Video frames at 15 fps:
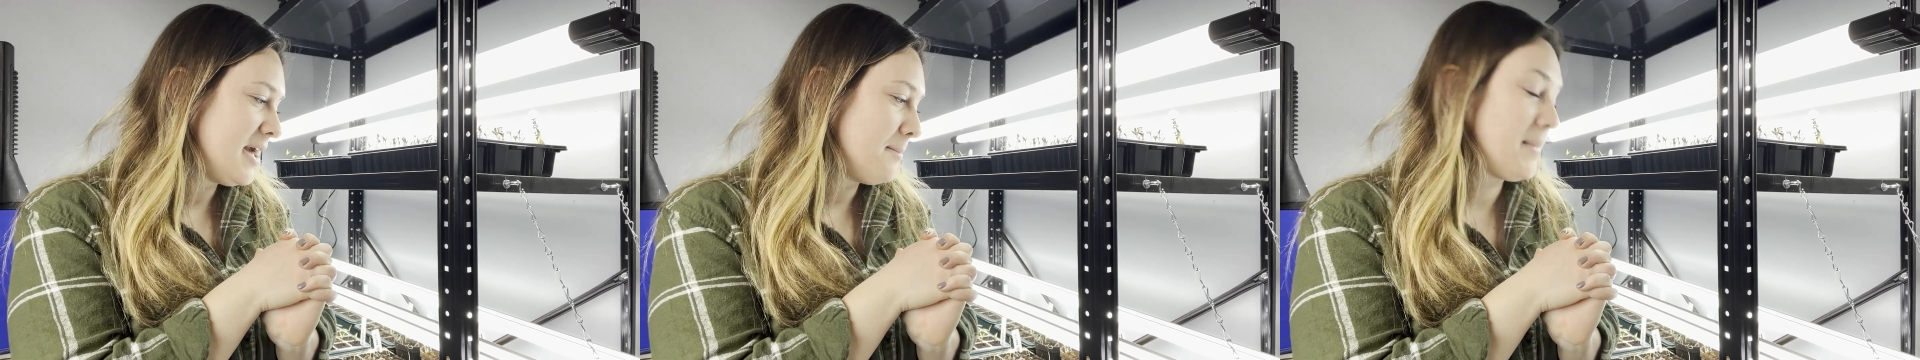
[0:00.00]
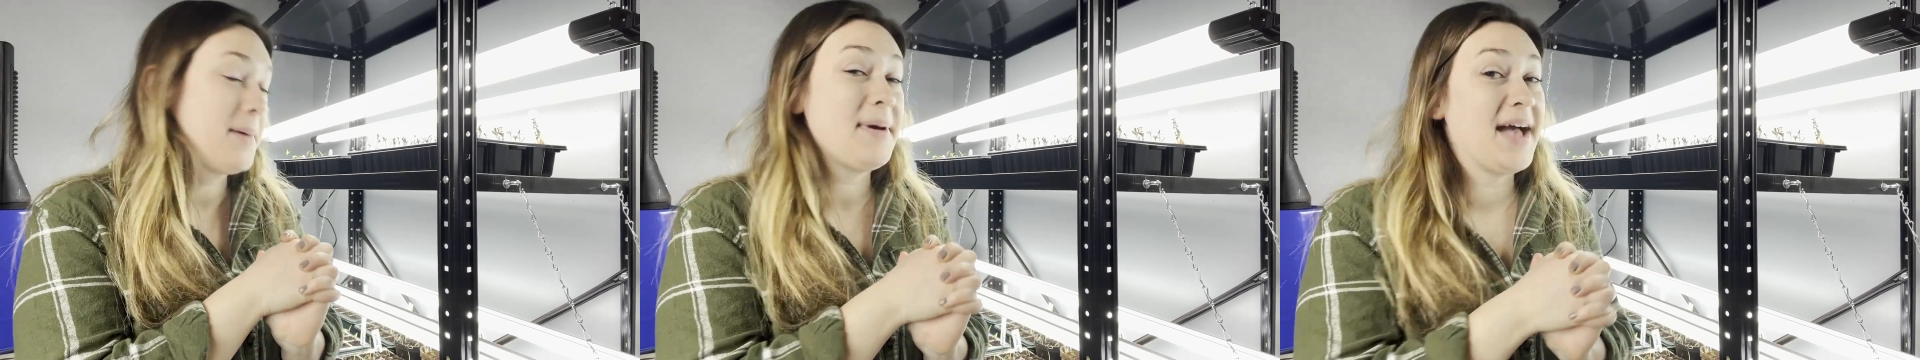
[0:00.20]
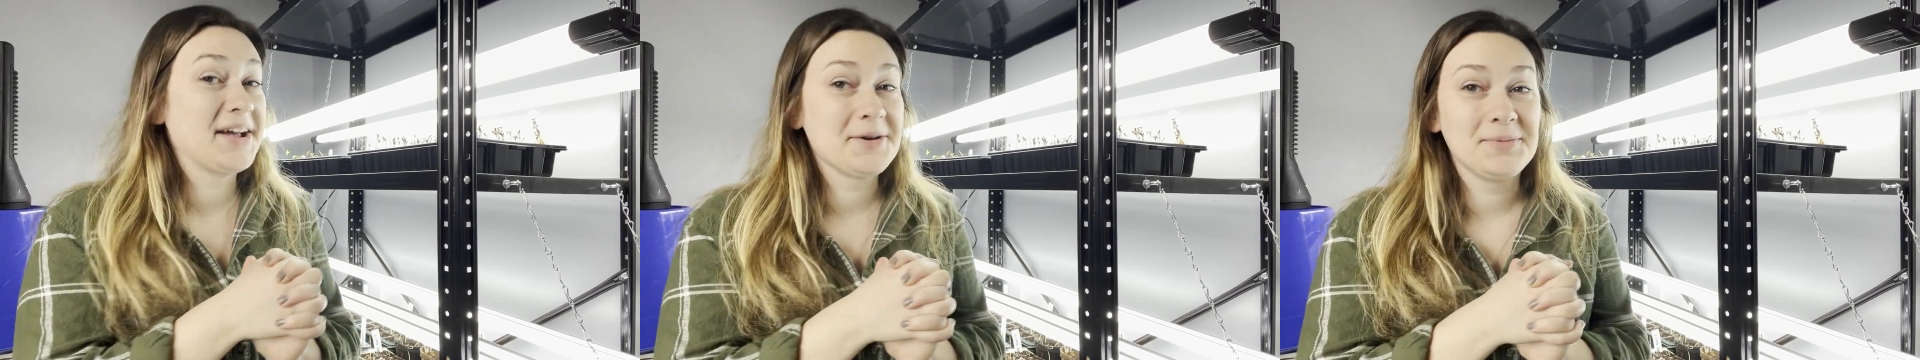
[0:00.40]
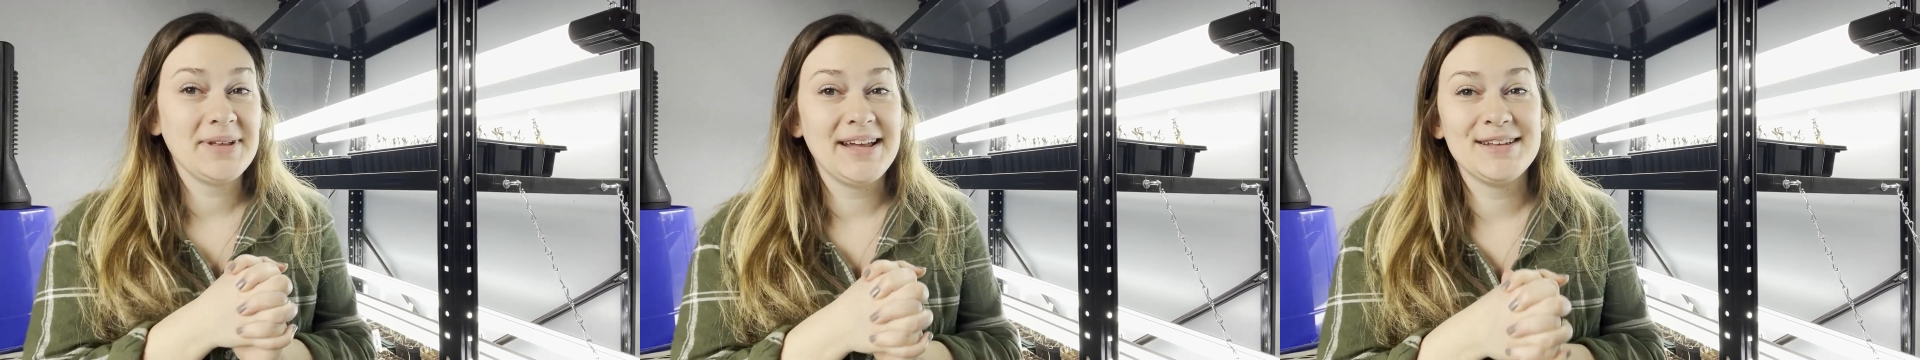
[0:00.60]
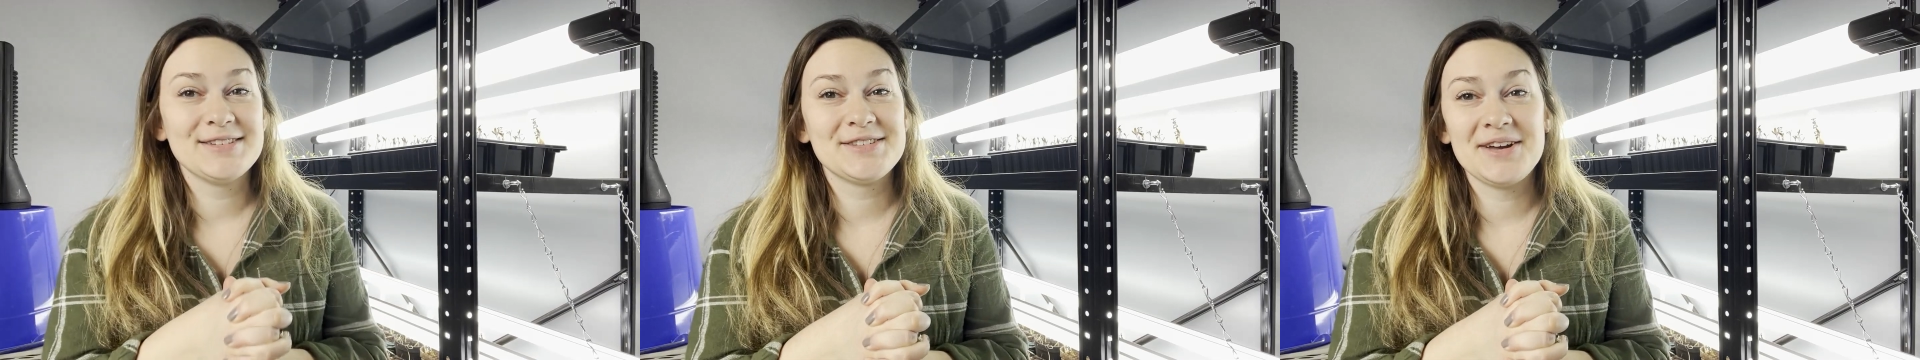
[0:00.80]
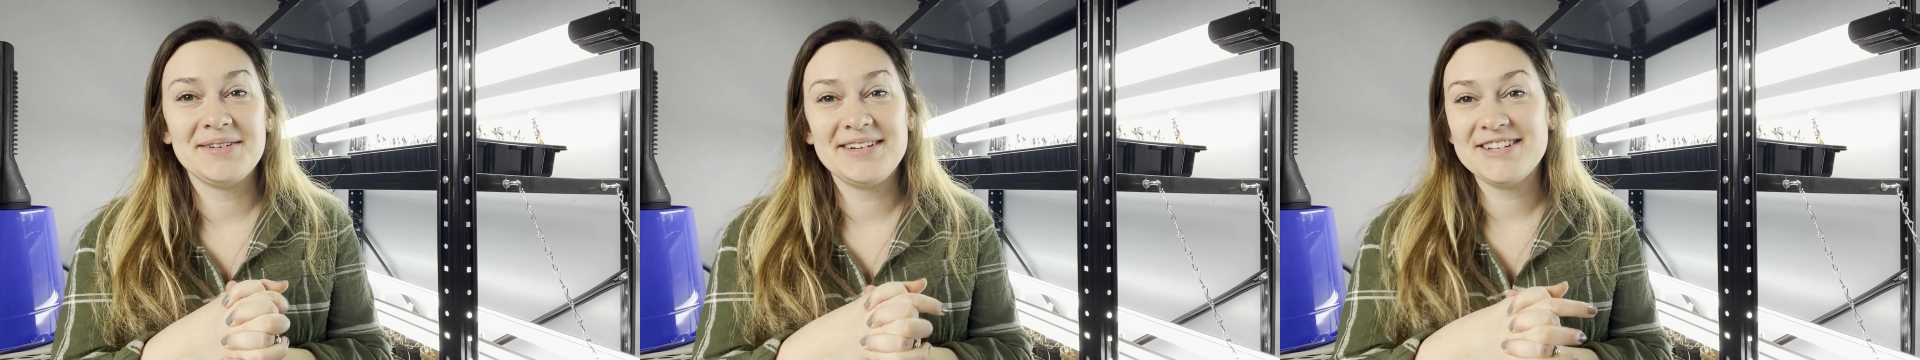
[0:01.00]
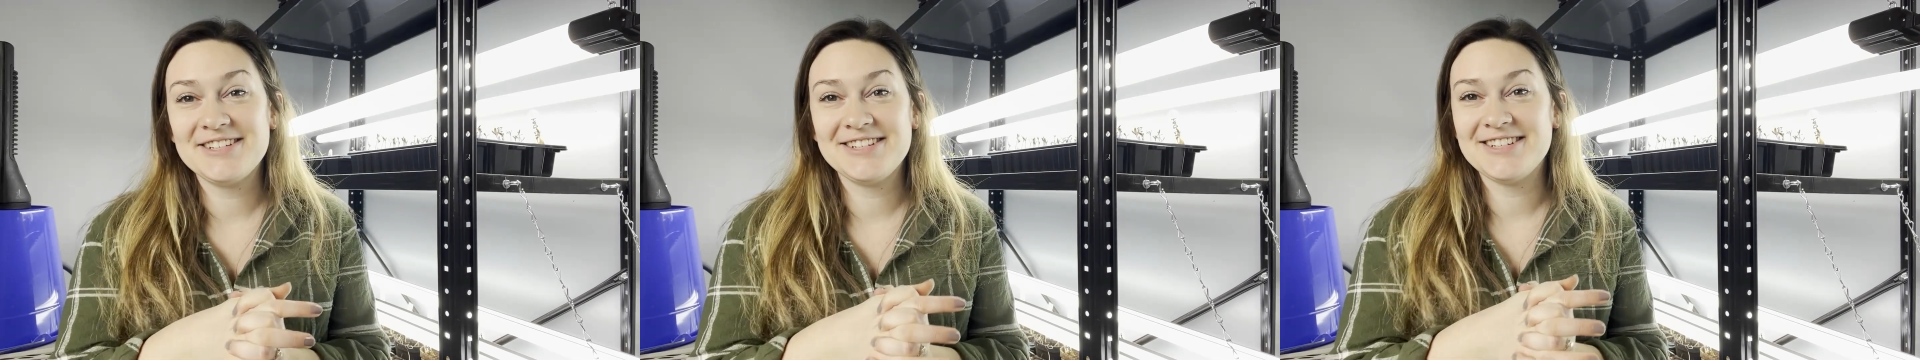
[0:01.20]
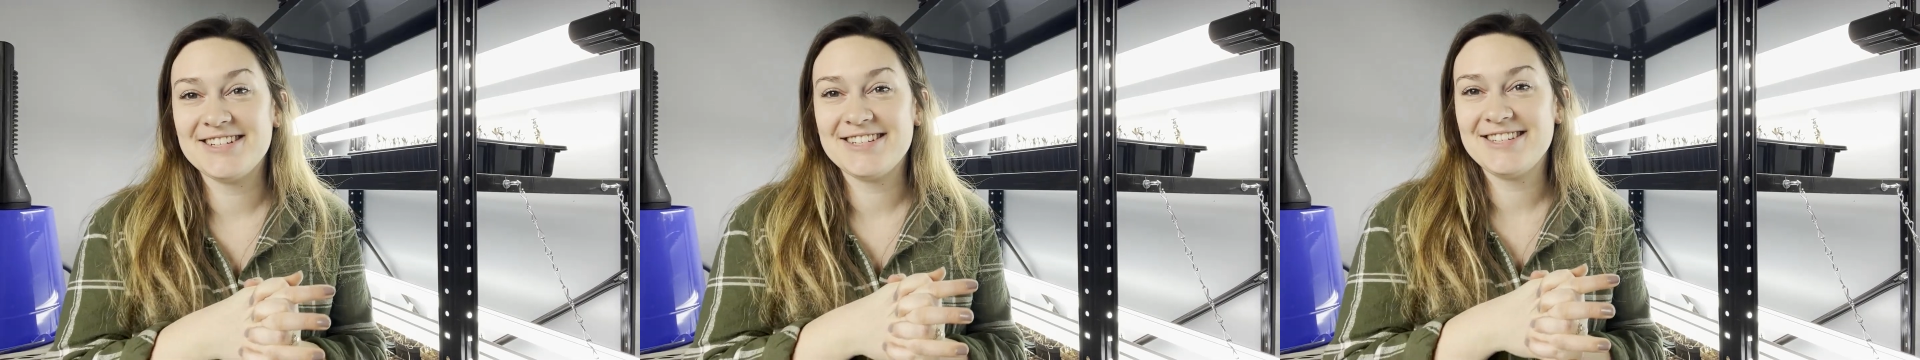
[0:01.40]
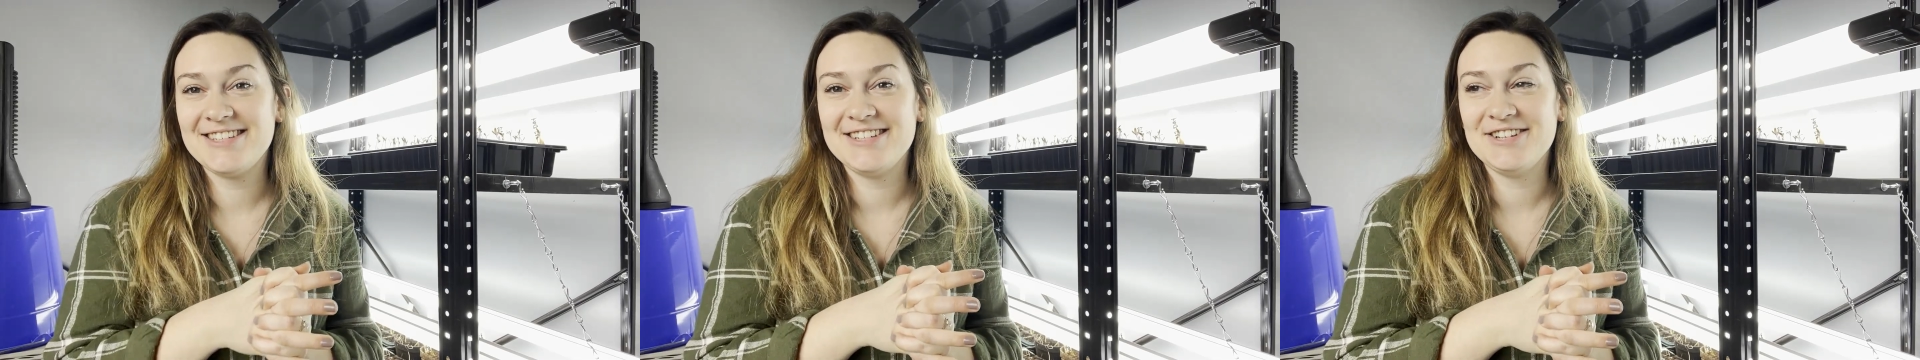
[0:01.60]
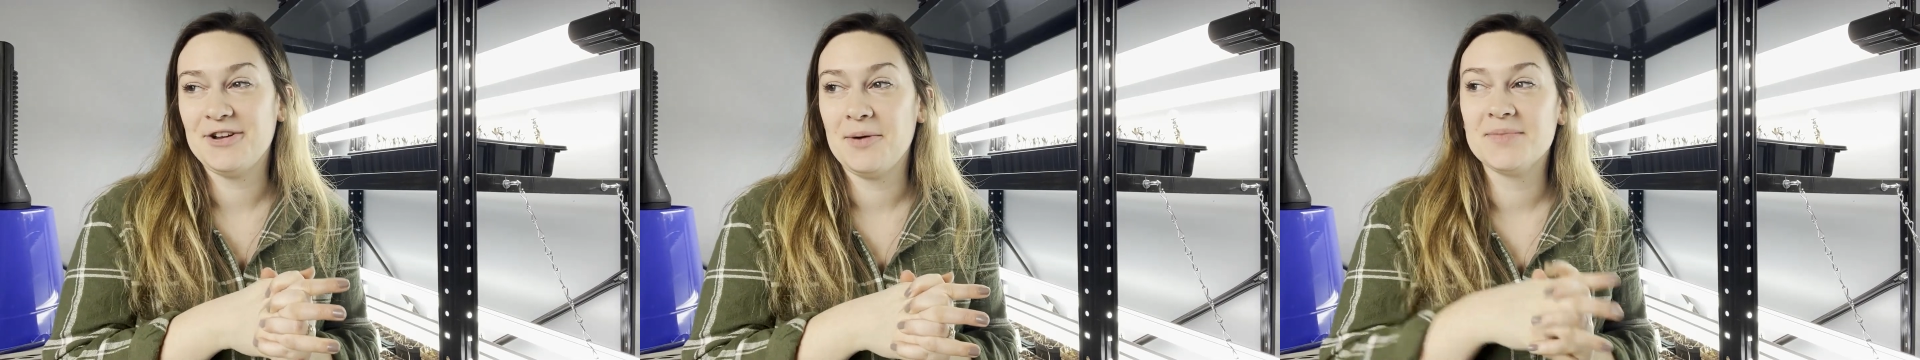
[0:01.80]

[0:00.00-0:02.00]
My backup plan is always just, you know,